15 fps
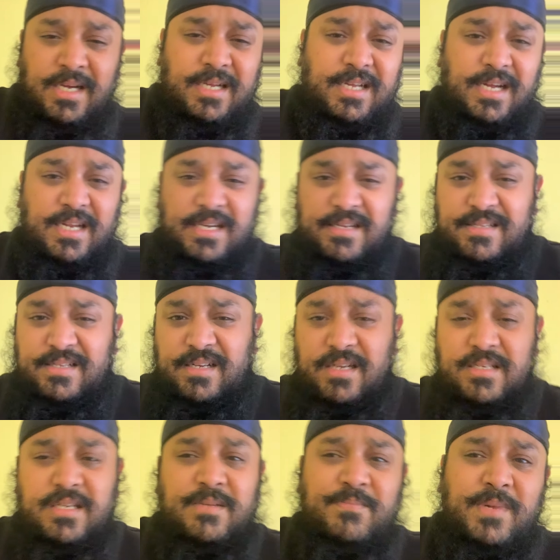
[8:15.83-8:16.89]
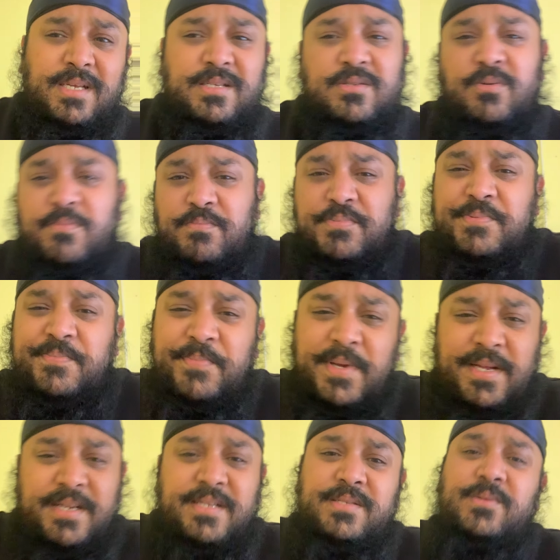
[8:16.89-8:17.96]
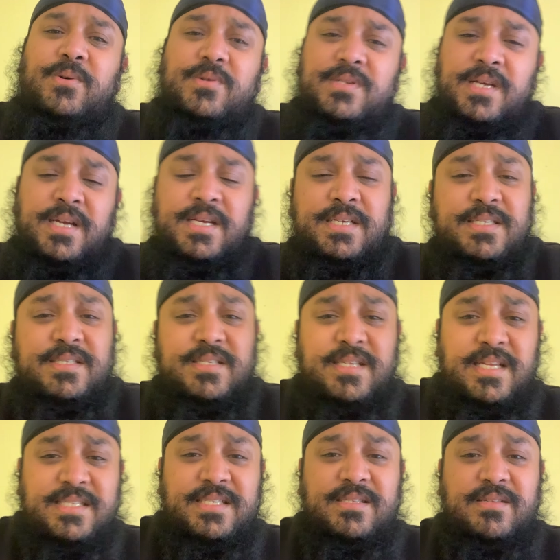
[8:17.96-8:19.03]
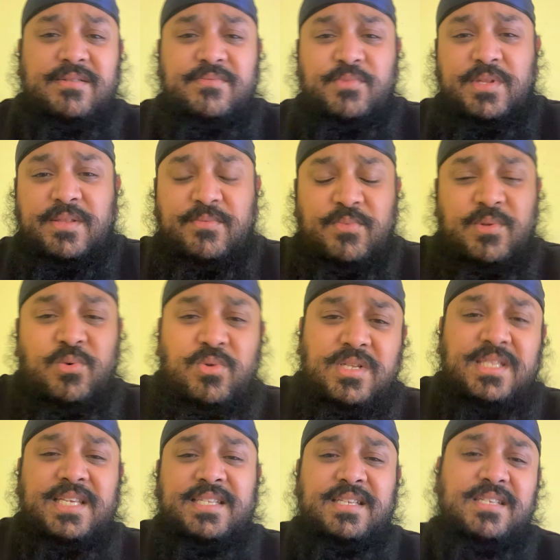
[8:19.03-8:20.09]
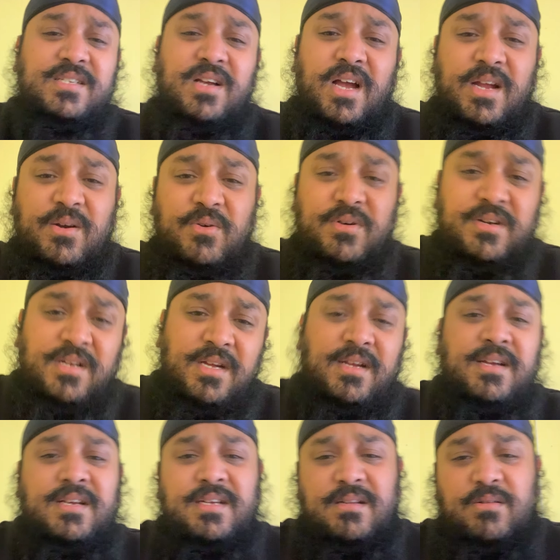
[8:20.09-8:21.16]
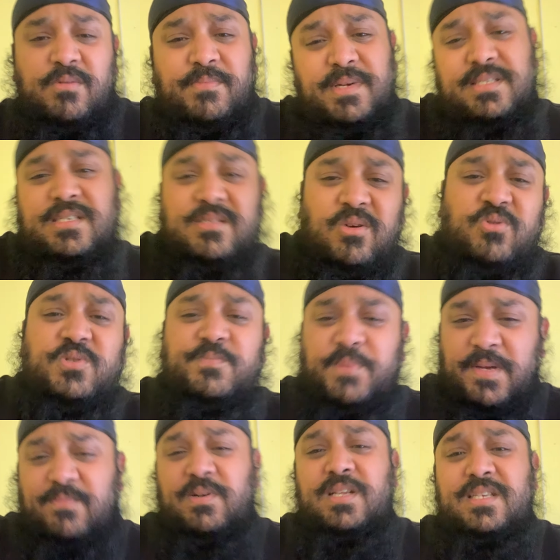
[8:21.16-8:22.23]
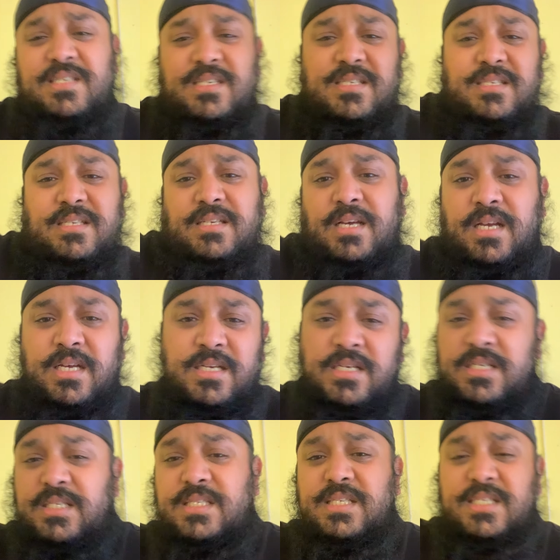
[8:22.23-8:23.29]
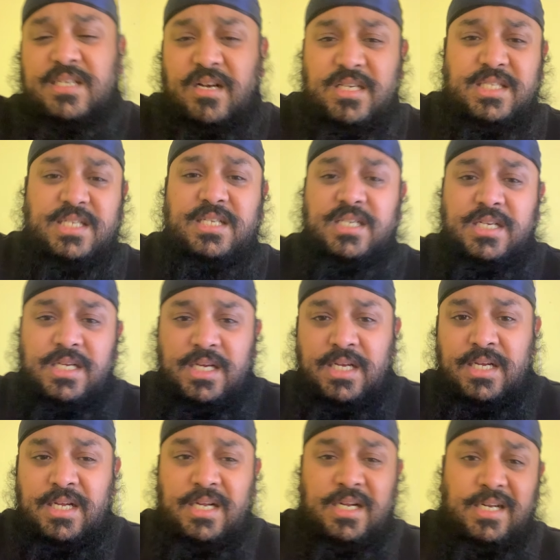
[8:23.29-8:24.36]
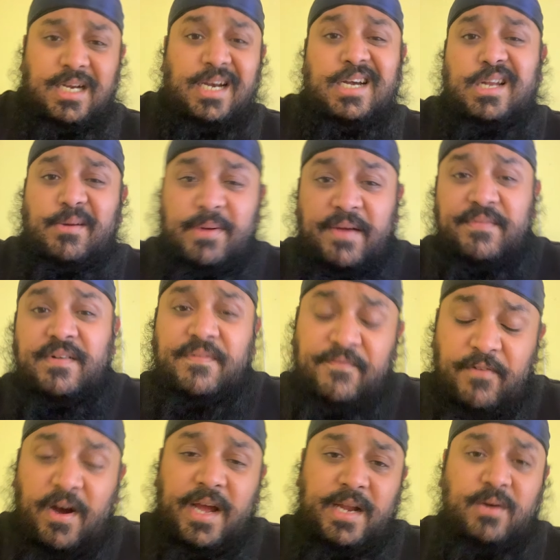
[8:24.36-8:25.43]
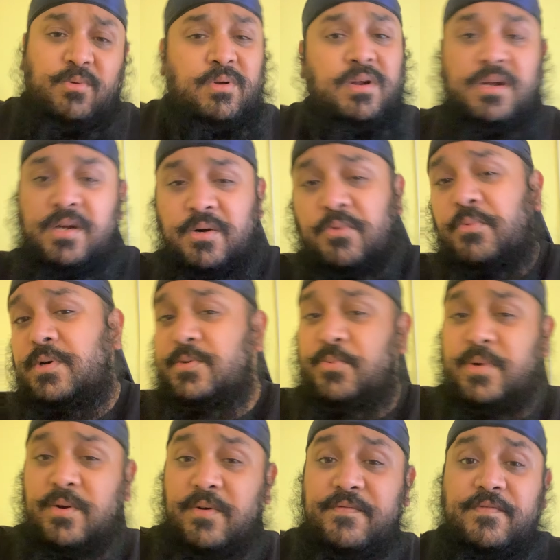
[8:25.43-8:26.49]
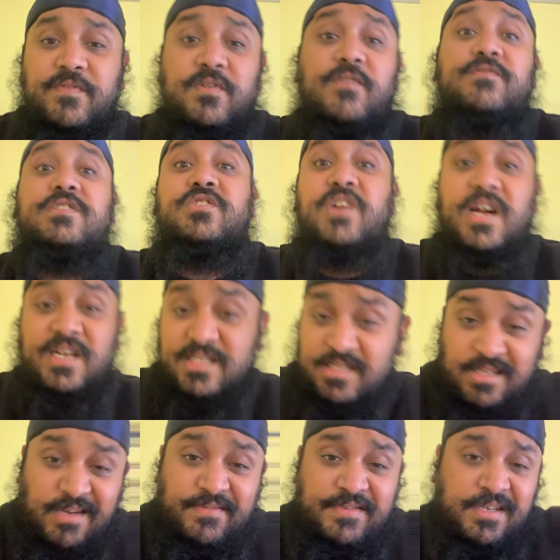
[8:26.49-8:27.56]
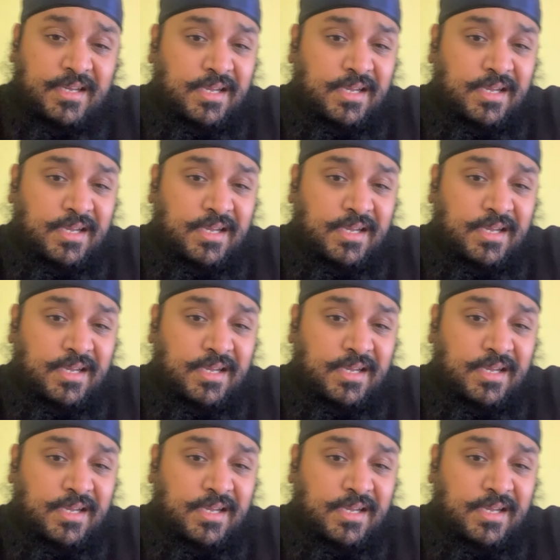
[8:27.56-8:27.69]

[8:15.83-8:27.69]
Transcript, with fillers: Yeah, the other guy said, mate, stop spitting. It's not, it's, as, with, with all the things that's going on, look, man, just don't spit, please. Just, it's, it's disgusting. I ended up having a fight and almost went off, off the track and stuff.